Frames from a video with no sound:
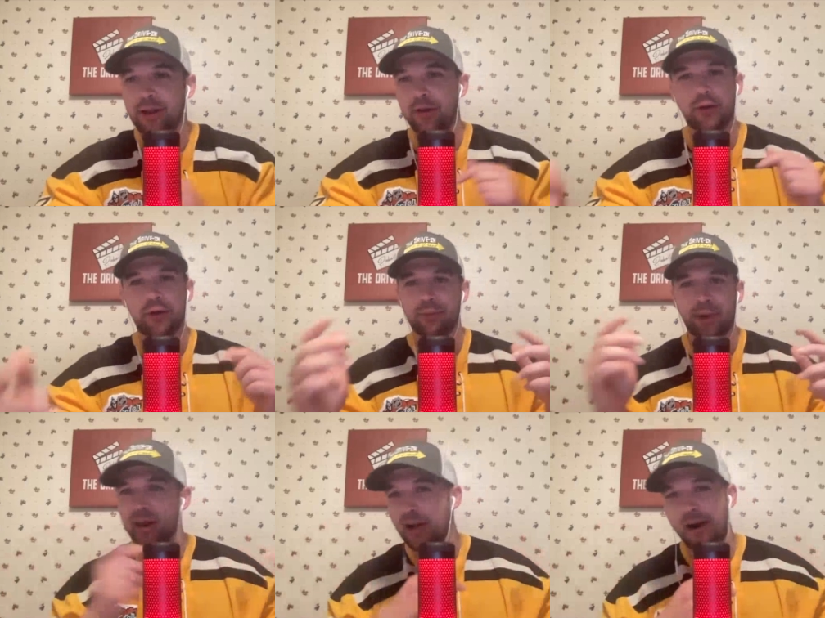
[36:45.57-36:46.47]
and her
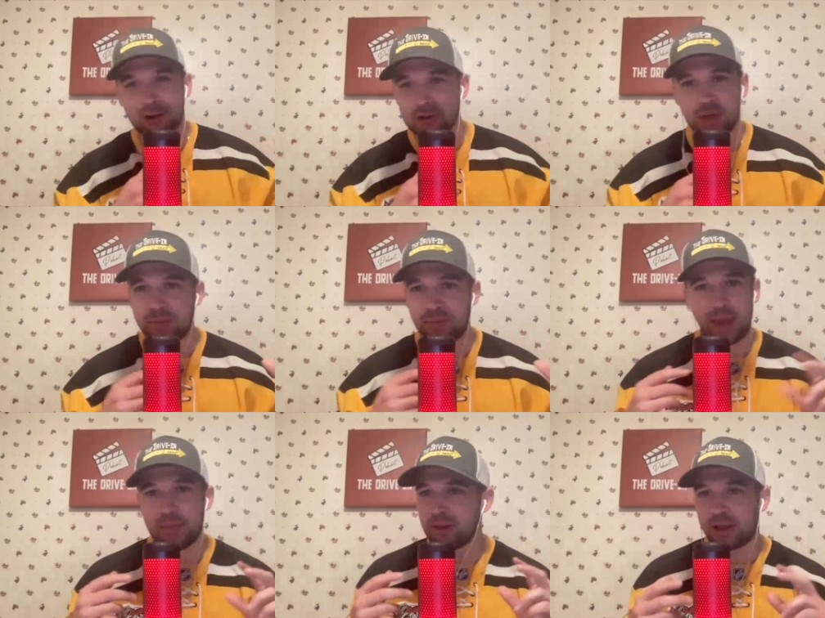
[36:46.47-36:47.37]
ideology
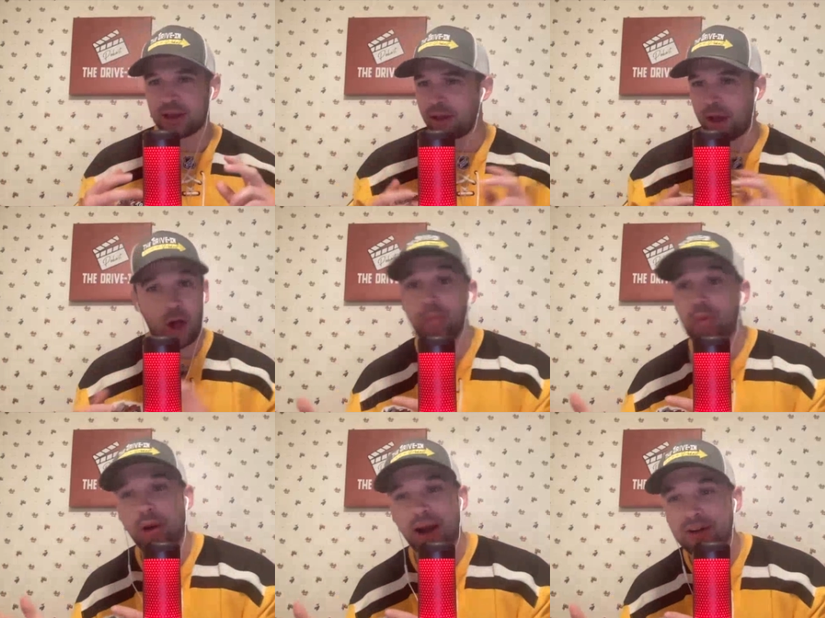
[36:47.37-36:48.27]
maybe like helped
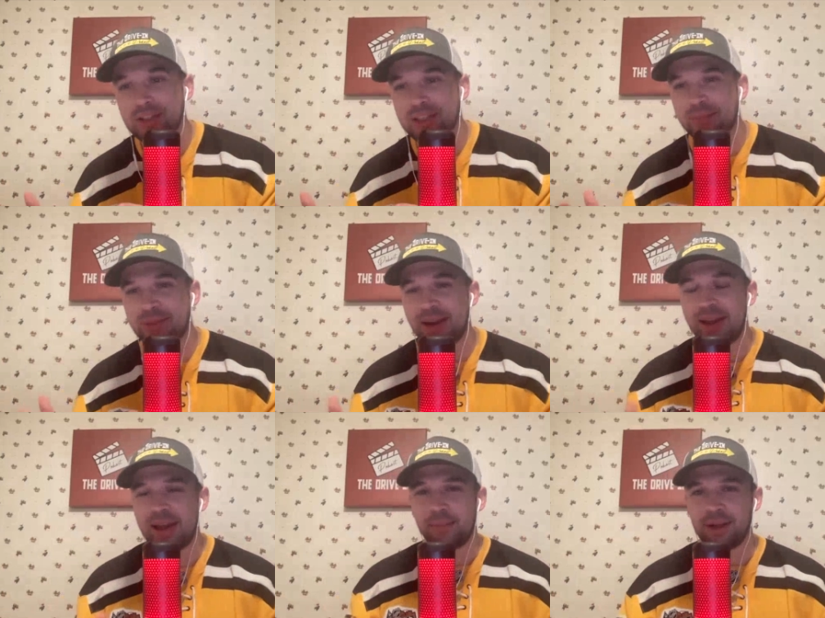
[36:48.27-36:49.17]
her out or something
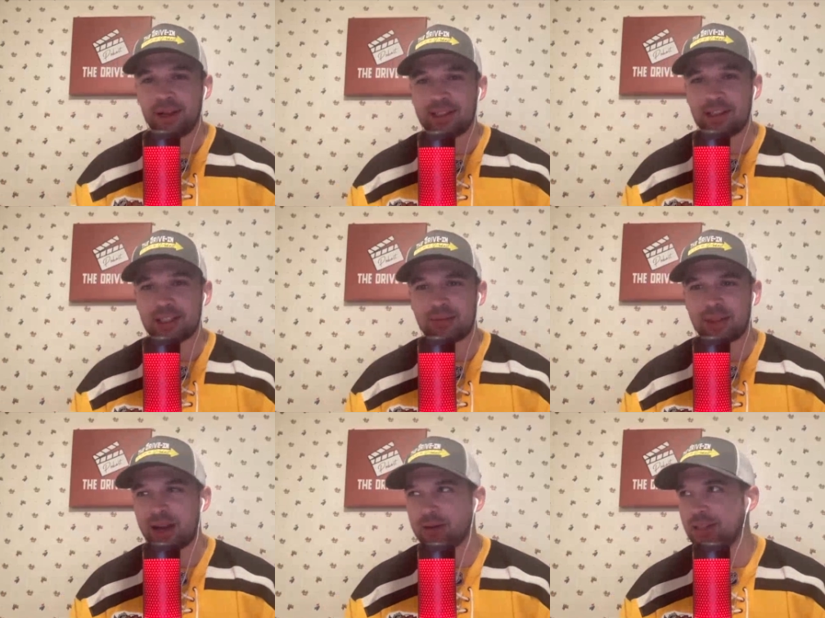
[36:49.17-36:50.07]
but it's just
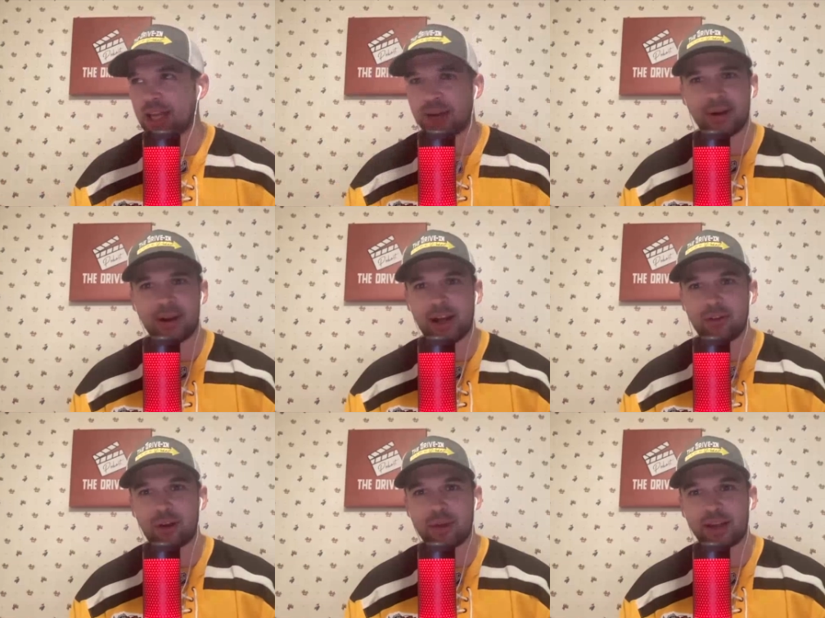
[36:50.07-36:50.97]
something i was thinking about
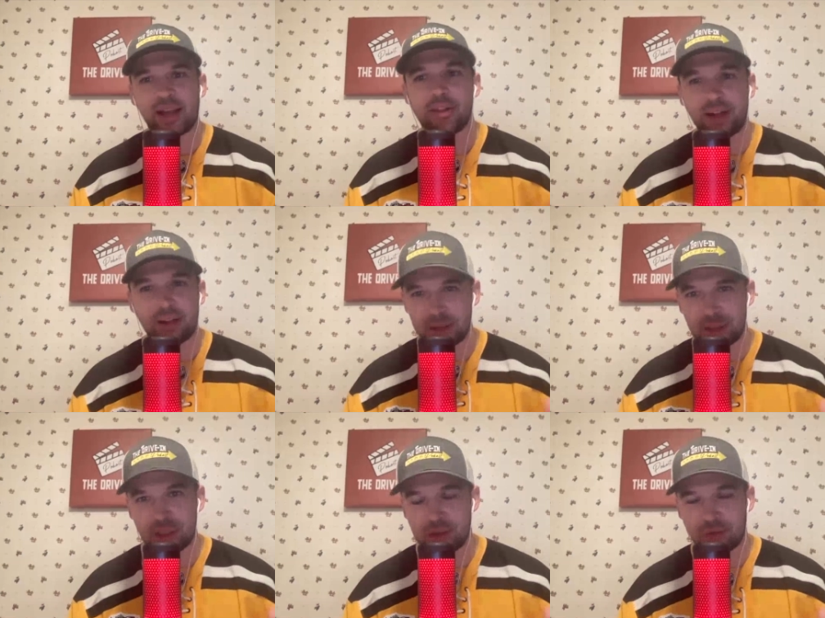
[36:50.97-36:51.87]
after i'm like how the hell did
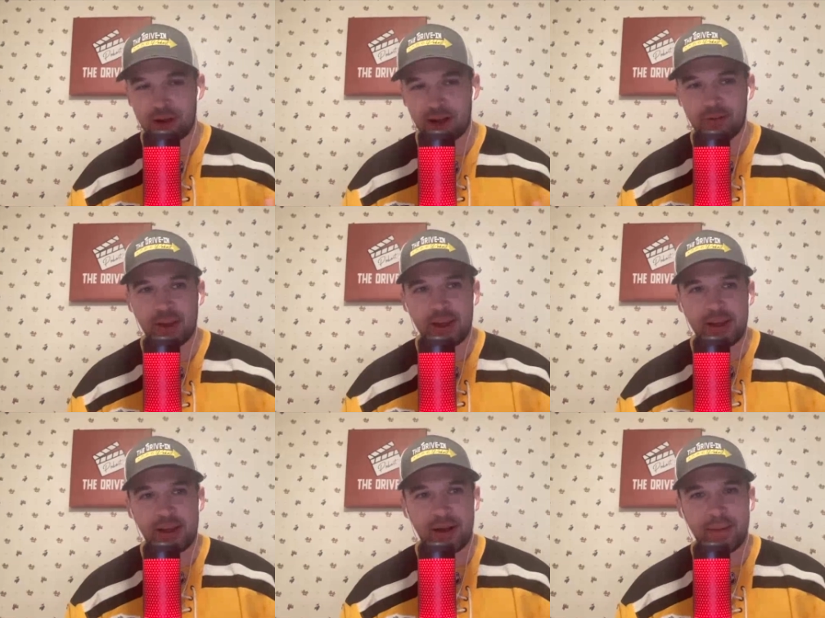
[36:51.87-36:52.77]
she survive
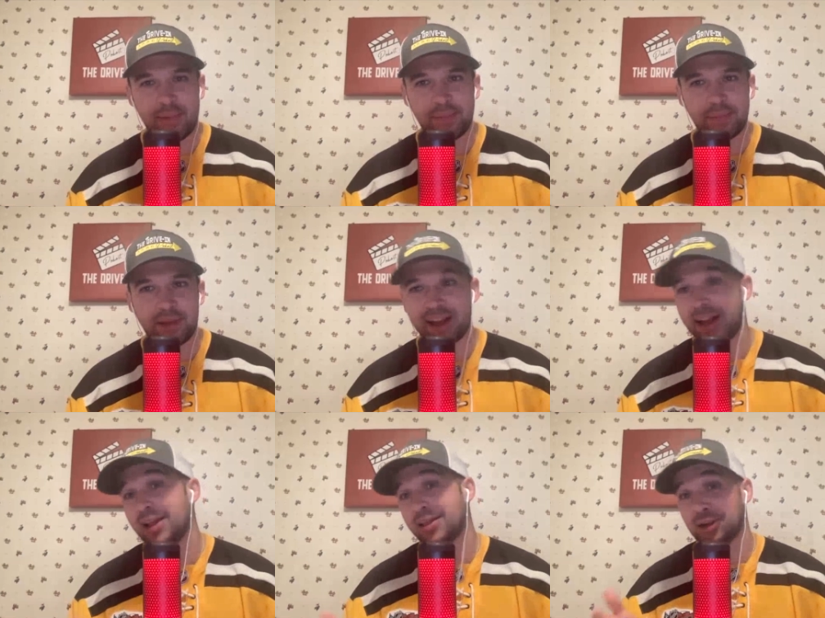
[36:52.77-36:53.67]
mm. um, i
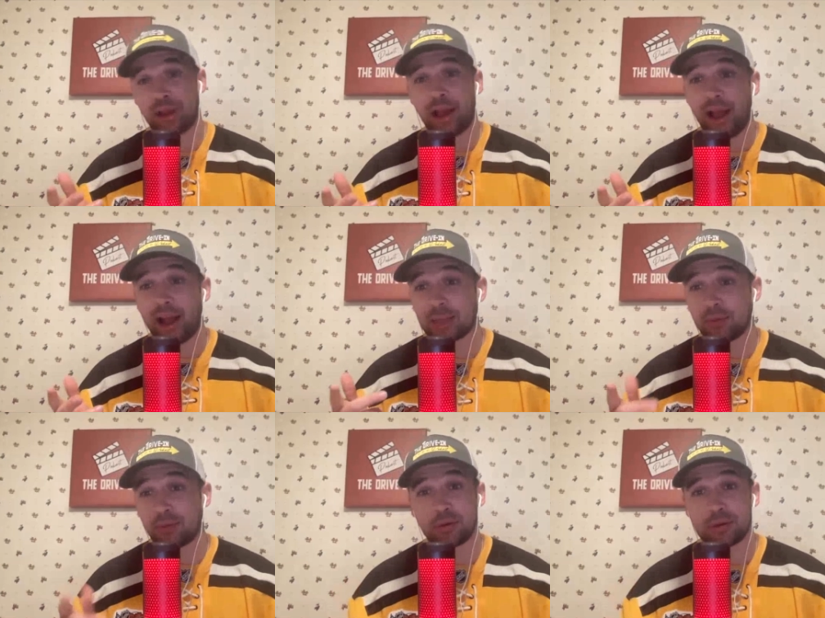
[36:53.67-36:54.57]
kind of well, thought so- that acting
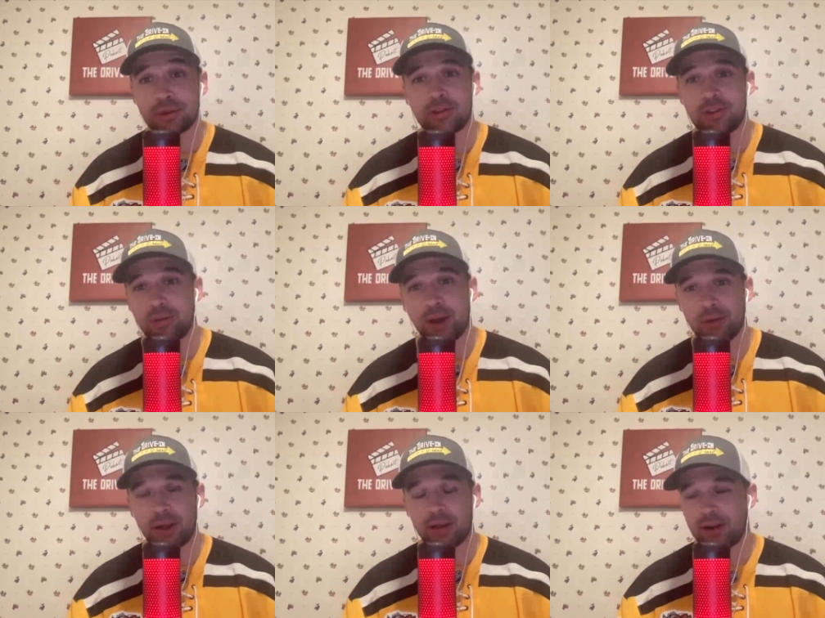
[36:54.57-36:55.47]
performance was good too by the
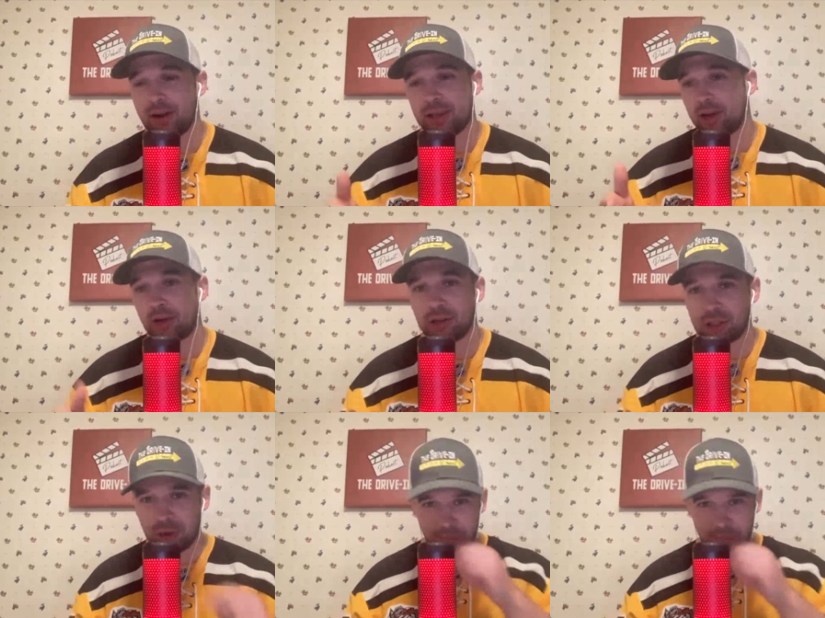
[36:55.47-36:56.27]
way uh, yeah go ahead joe